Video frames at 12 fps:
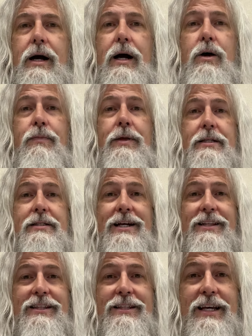I hope that's
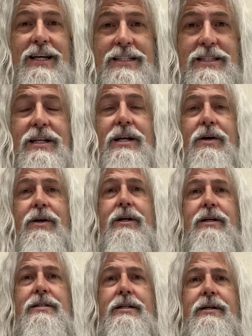not the case,
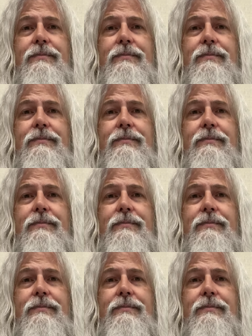because